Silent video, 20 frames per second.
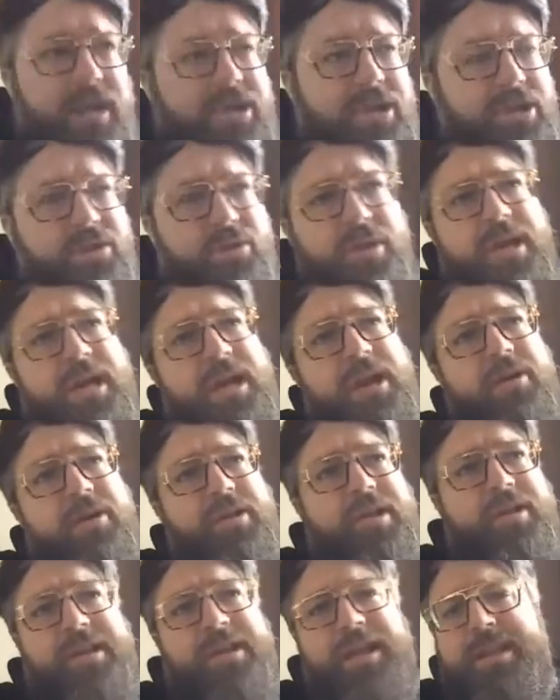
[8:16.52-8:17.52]
2 years
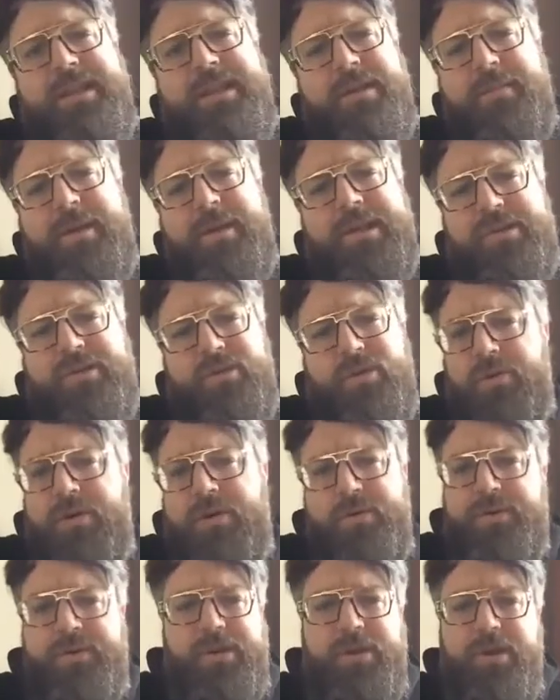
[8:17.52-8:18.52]
because I didn't think my story
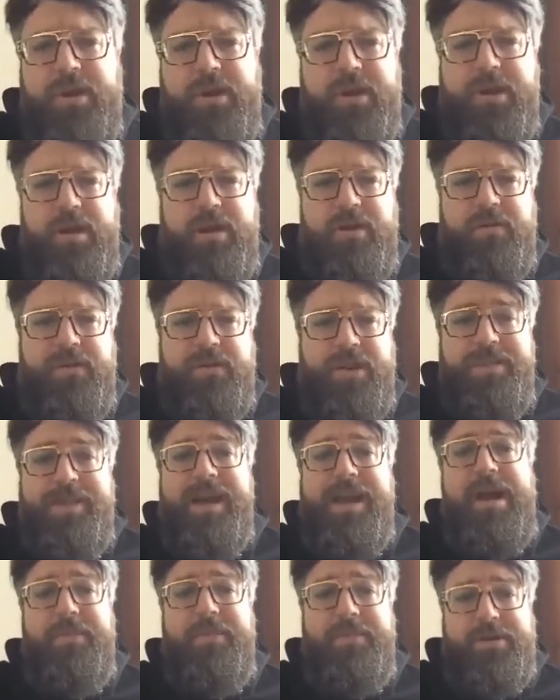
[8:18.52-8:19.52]
was good enough. I didn't think
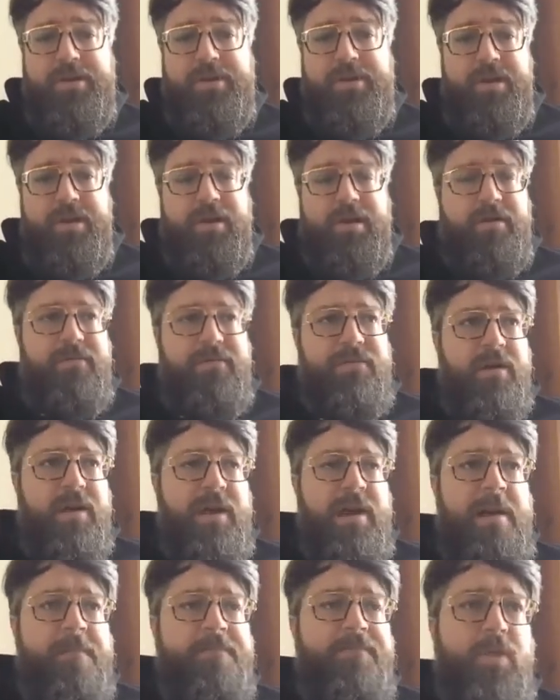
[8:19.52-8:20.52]
I was good enough.
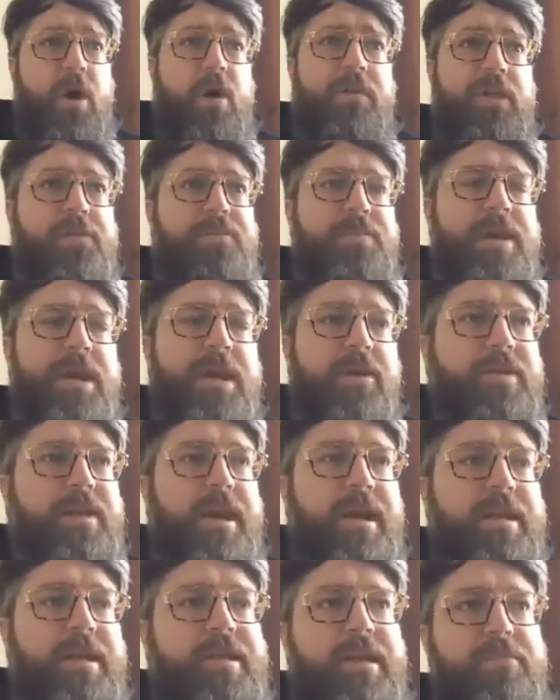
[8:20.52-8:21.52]
Yeah. All the speakers I
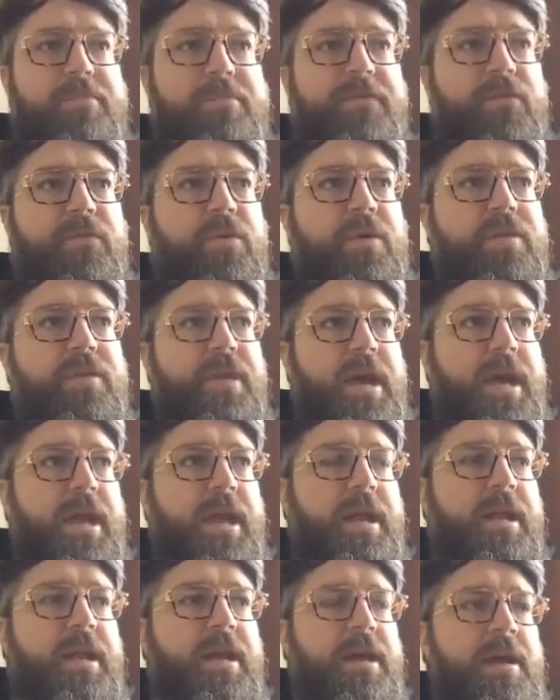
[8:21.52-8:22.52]
had seen before
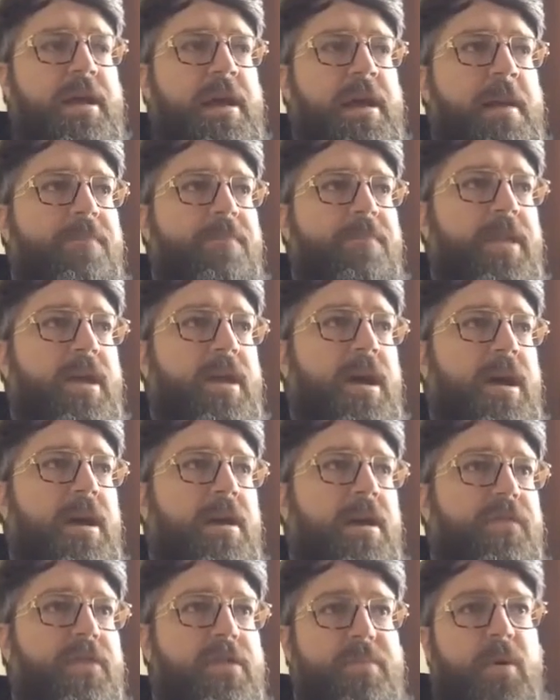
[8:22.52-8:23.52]
then,
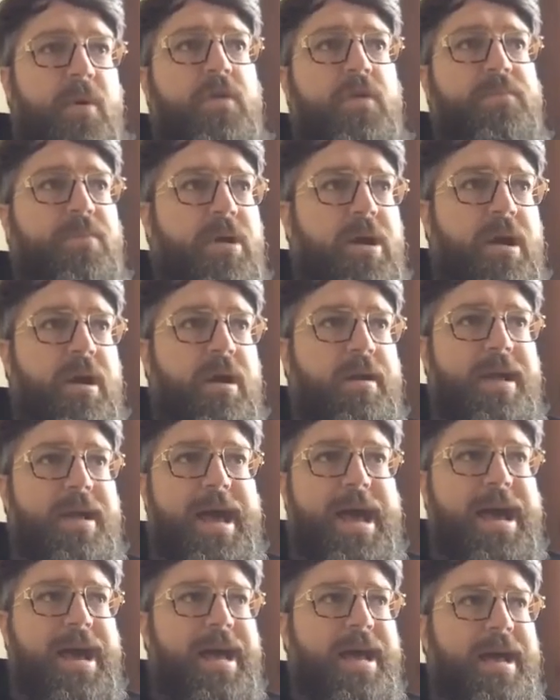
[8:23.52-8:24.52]
for the most part,
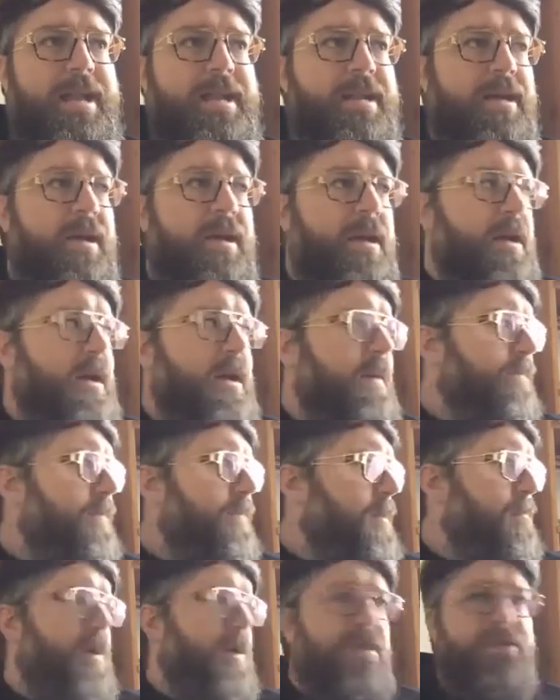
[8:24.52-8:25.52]
had
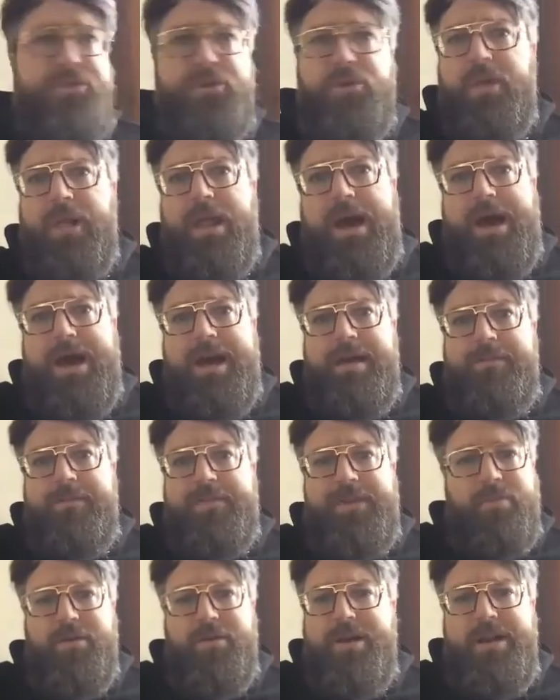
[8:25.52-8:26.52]
been through lives
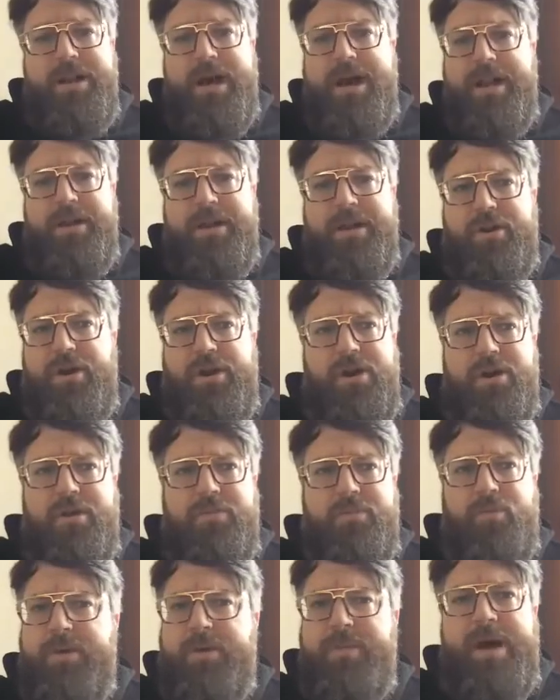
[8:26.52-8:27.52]
that were not at
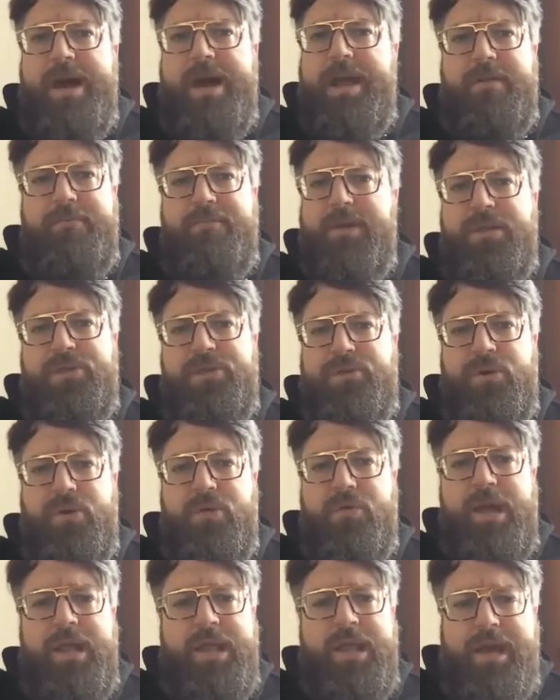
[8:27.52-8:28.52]
all what I had been
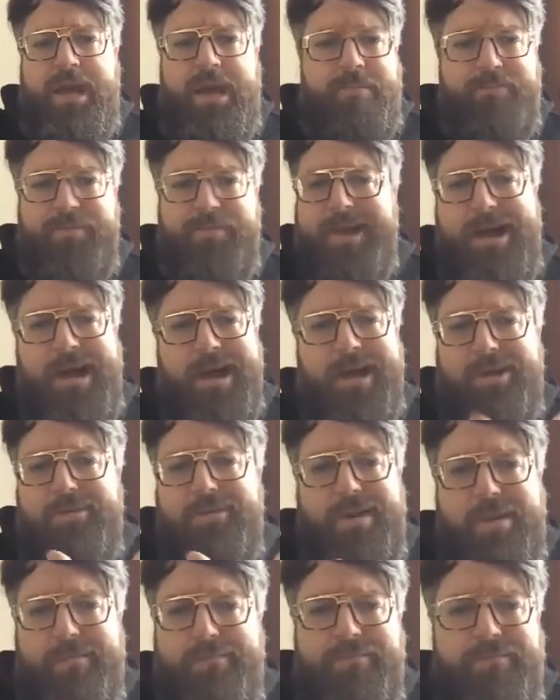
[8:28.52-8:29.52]
through, right? Like
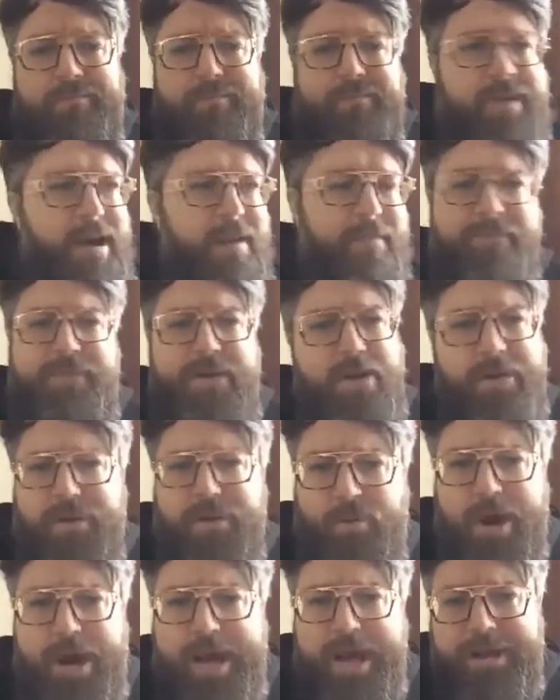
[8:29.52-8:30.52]
I'm very
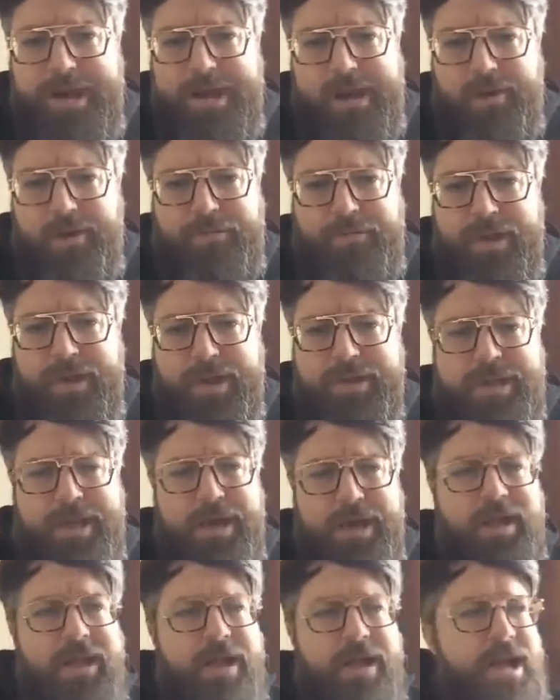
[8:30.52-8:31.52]
white. I don't know if you can
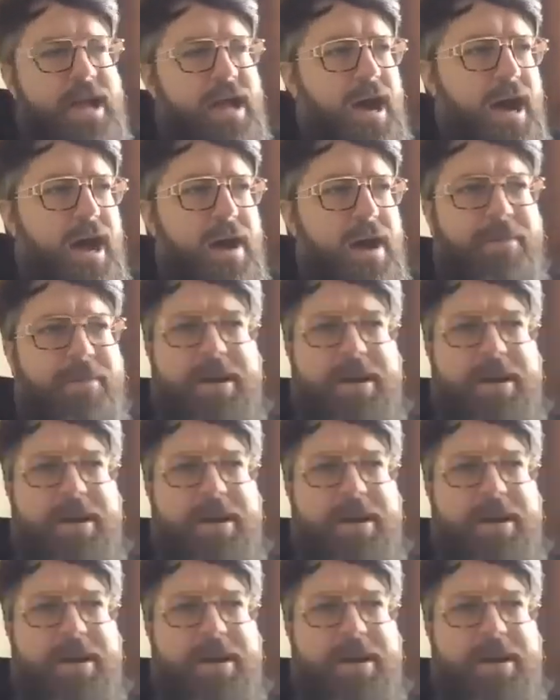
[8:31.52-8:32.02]
tell, but I'm